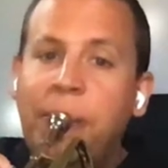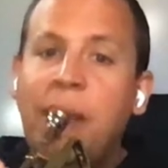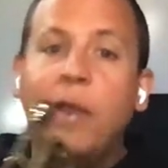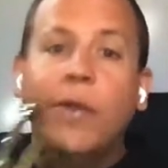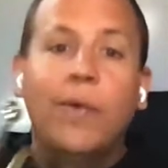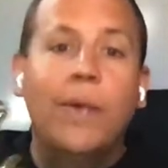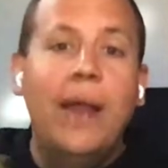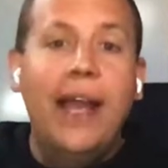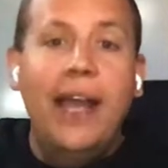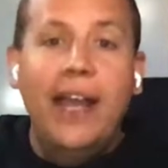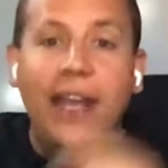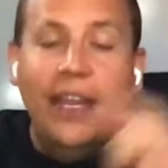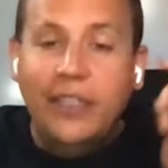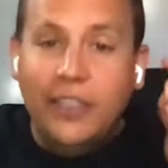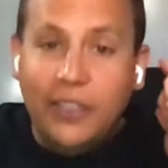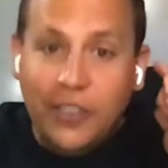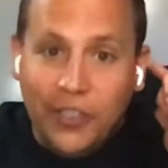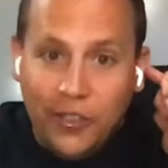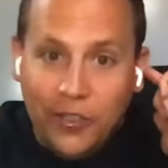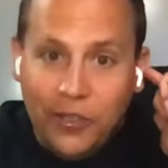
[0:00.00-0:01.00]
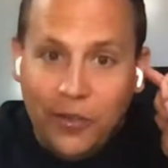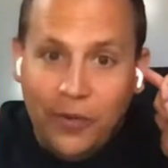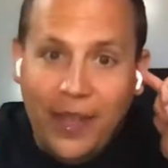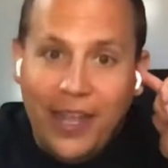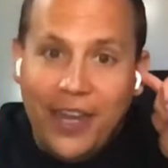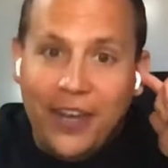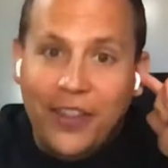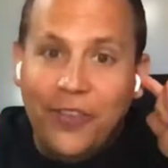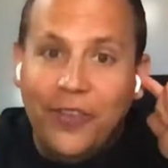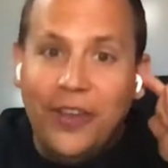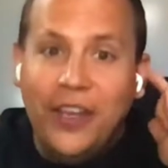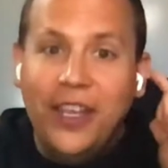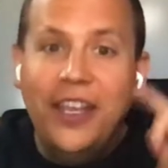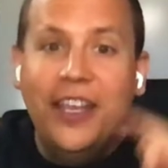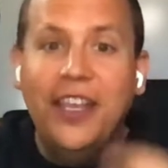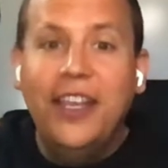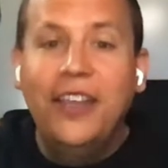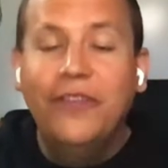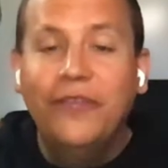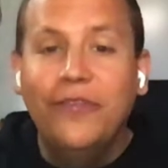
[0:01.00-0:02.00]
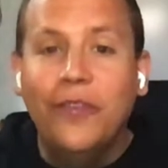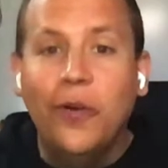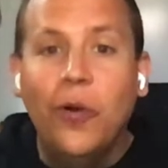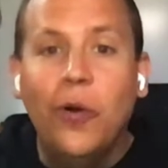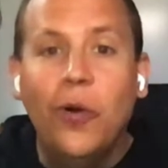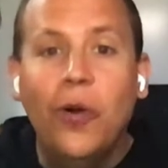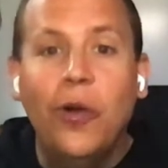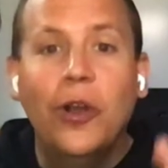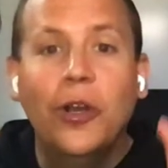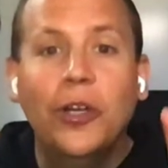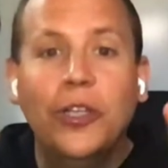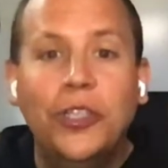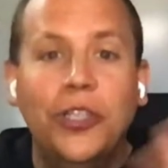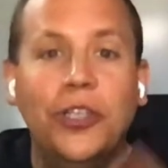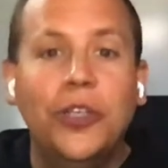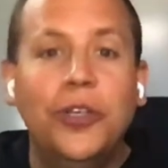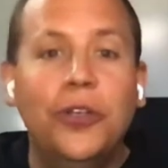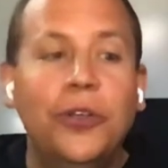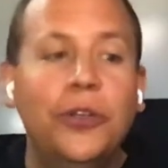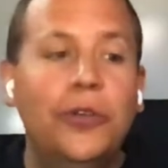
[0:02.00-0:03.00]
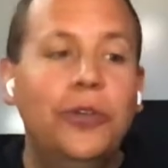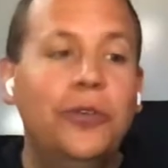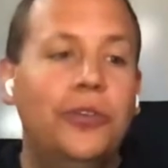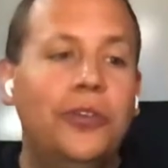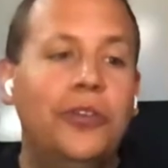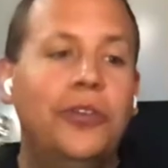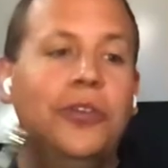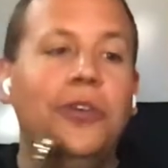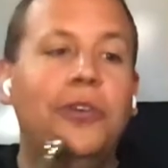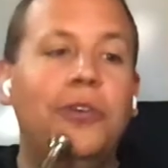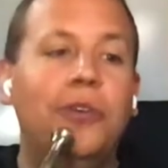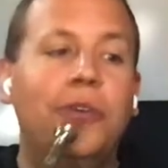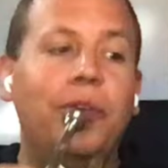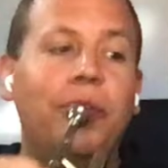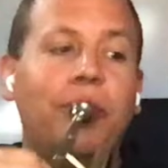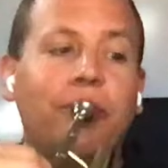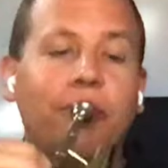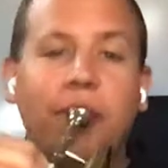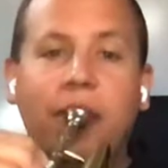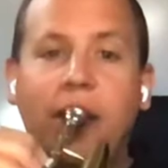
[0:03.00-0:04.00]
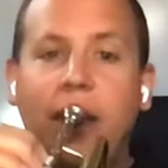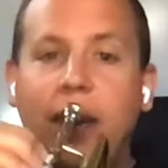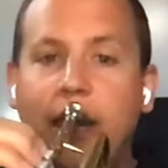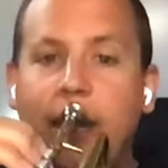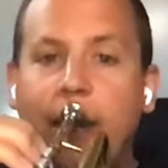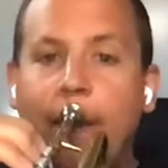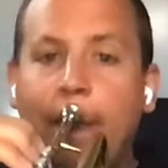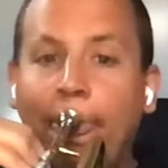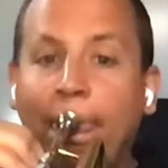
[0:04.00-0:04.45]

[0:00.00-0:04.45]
Rest 2 and 3, 4, 2, 2, 3.